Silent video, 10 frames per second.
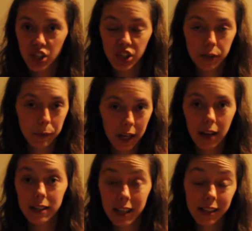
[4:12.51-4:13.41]
just
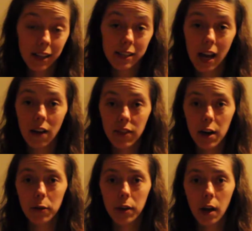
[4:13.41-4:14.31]
because he does have
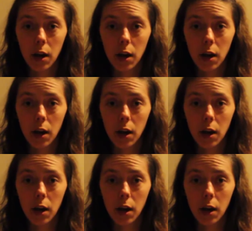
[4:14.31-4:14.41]
that